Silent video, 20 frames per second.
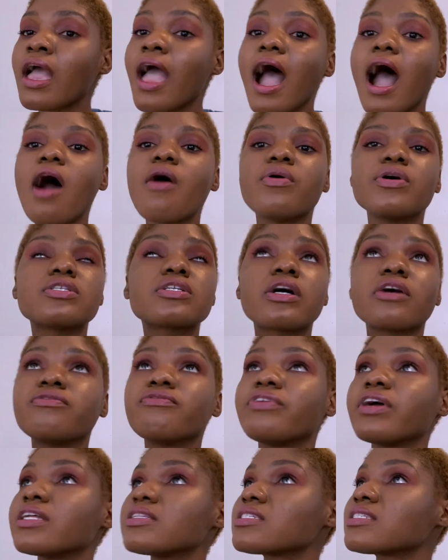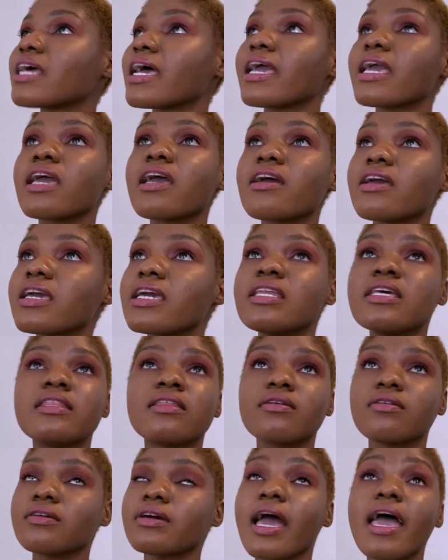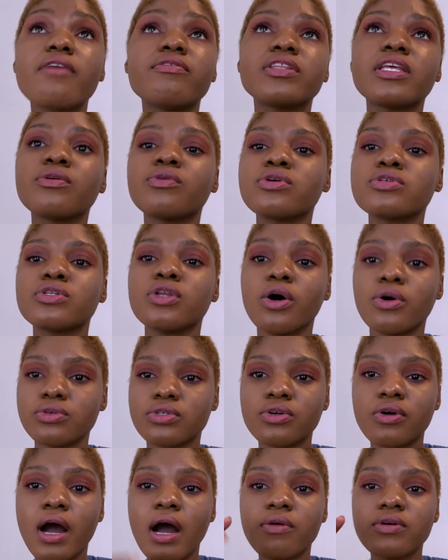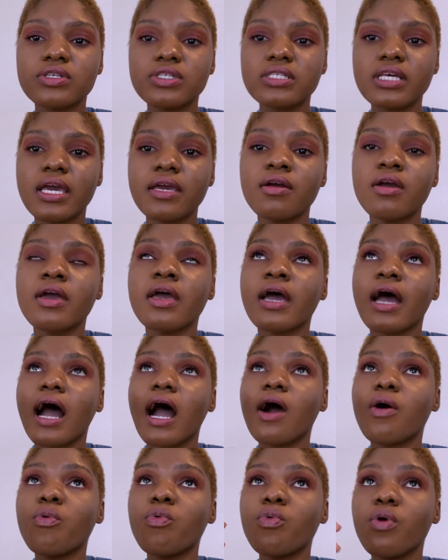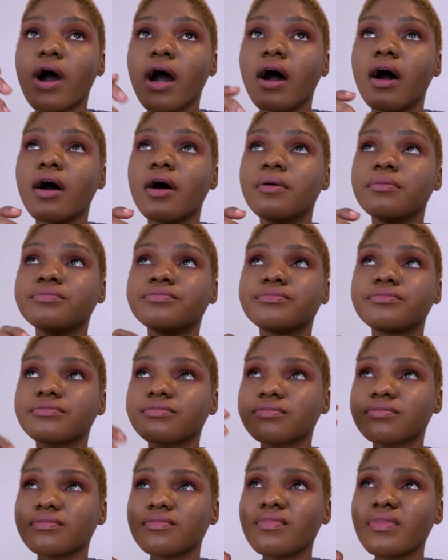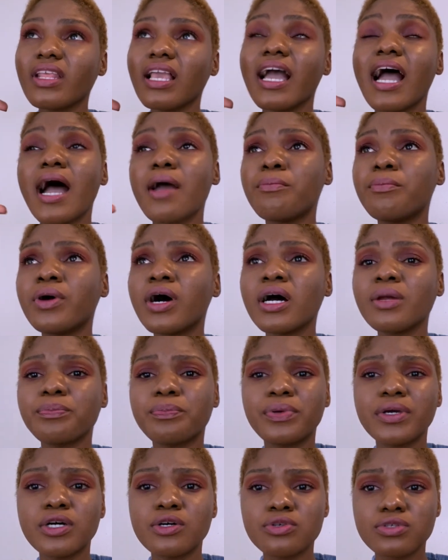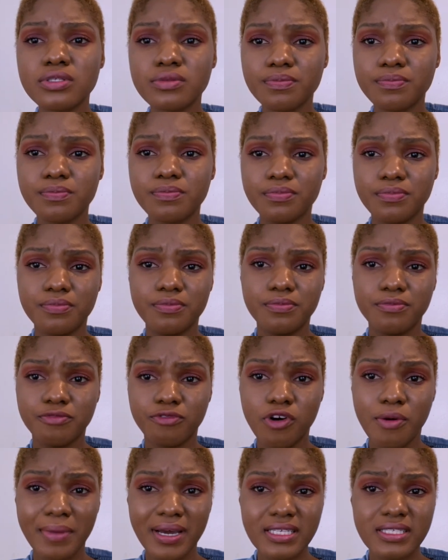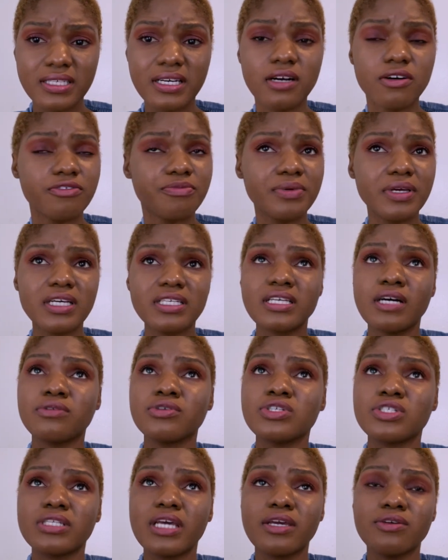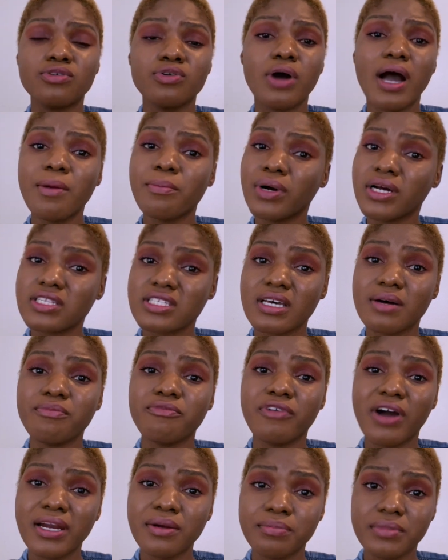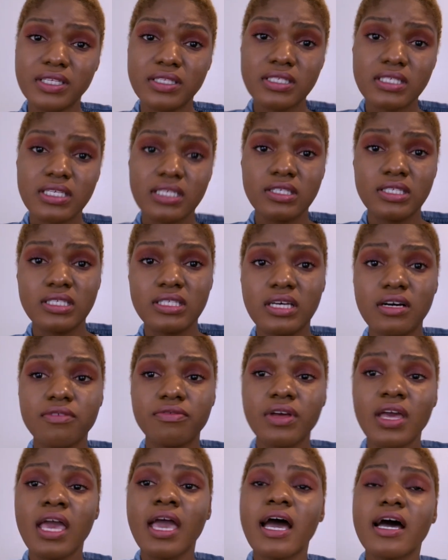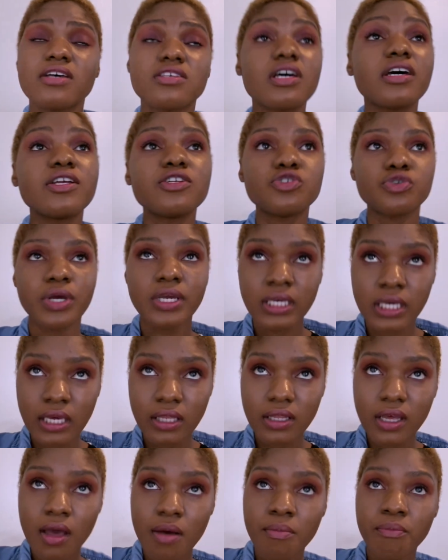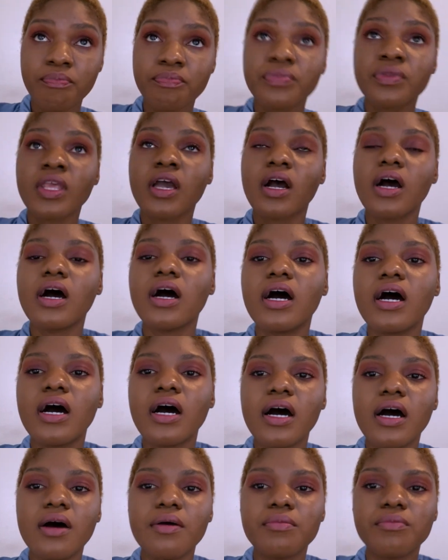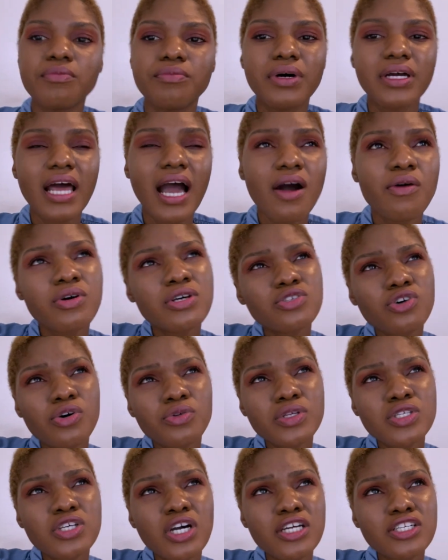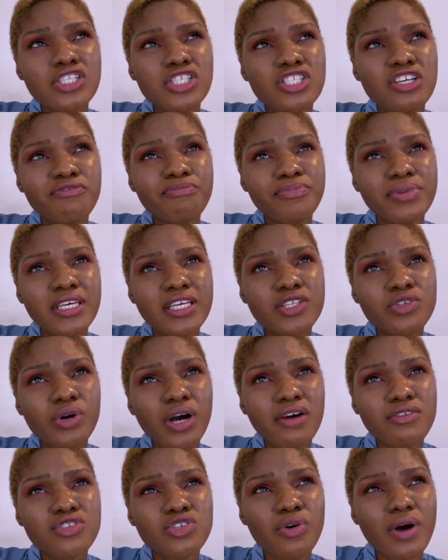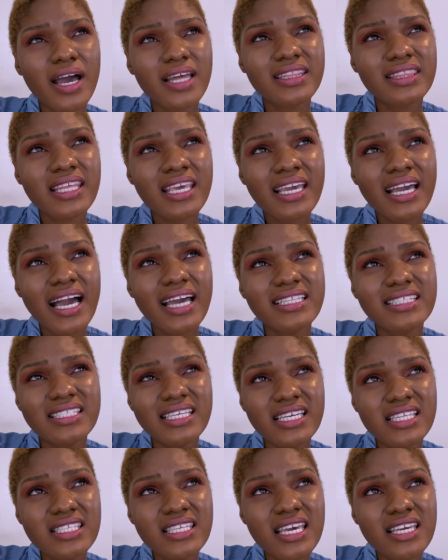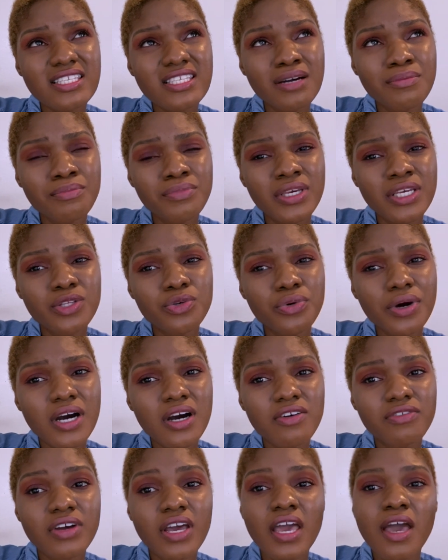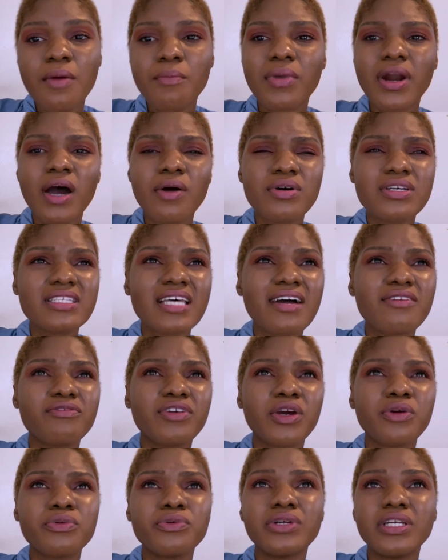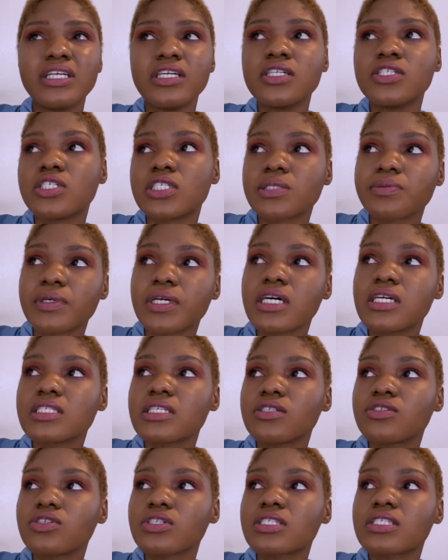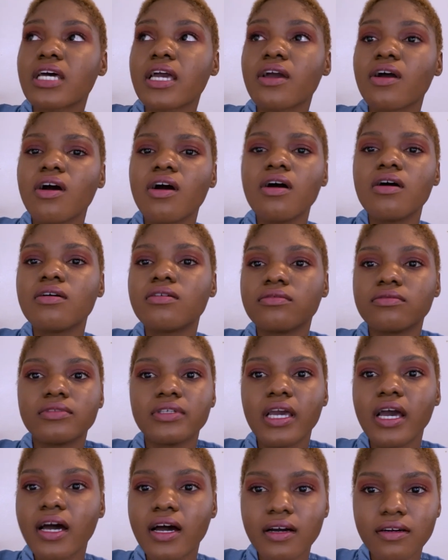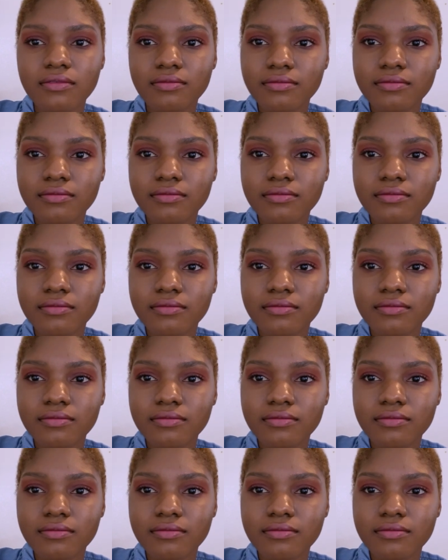I was convinced that everything was low. So I was just like, I bought pills for myself because I was just like, I bought some vitamins and stuff. I started drinking them. But I was always conscious of B12, so I think I did take some B12, but I was not very religious because it's just like, oh yeah,